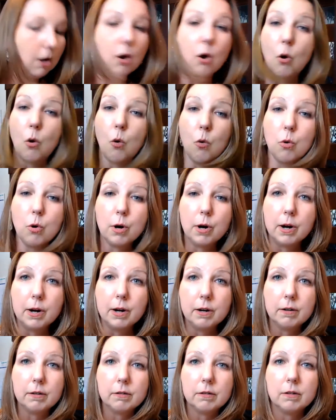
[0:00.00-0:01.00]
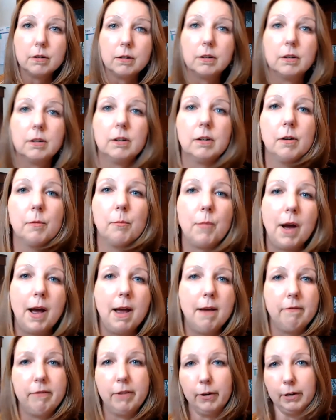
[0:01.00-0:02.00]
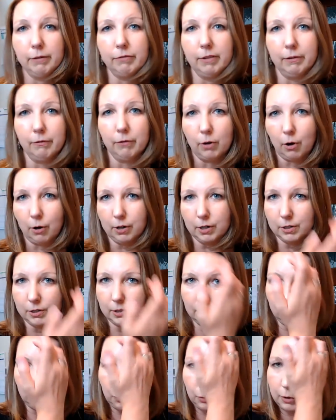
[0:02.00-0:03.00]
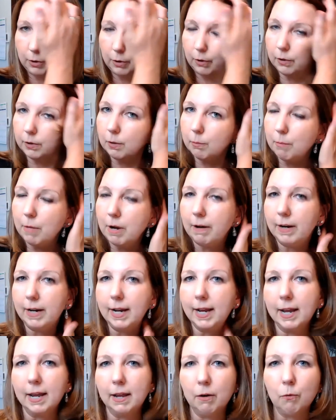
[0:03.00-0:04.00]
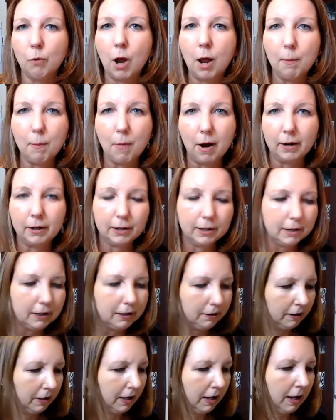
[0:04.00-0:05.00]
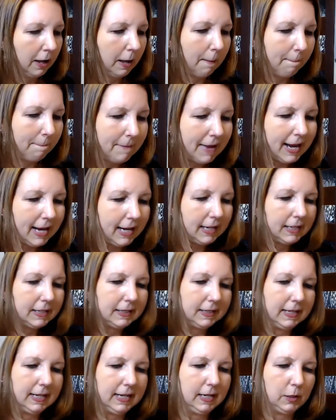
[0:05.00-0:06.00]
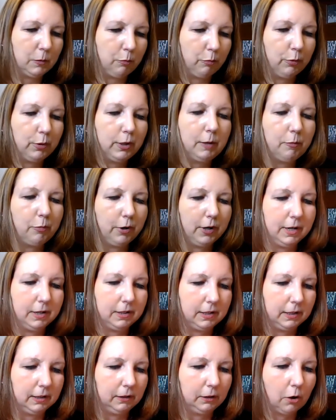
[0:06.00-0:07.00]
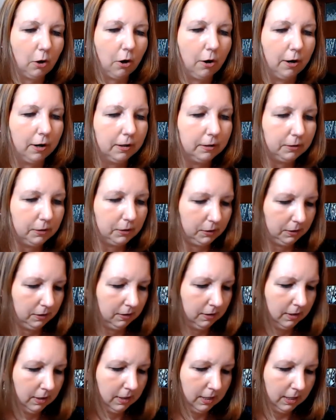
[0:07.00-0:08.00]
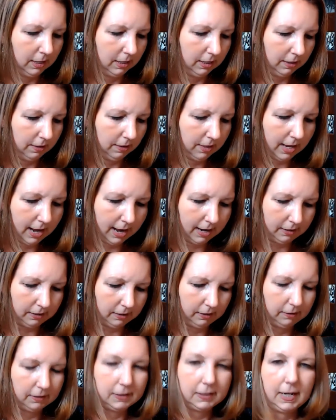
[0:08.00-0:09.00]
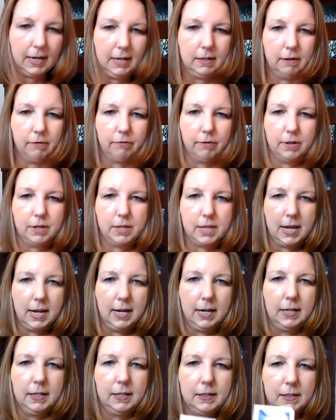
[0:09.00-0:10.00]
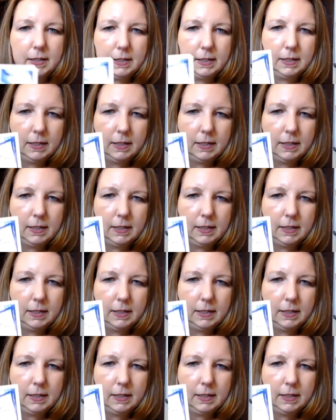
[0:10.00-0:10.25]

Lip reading: Or my very favorite artist in the world, Mary Ann Rodmacher, makes these pre-printed cards that say different things.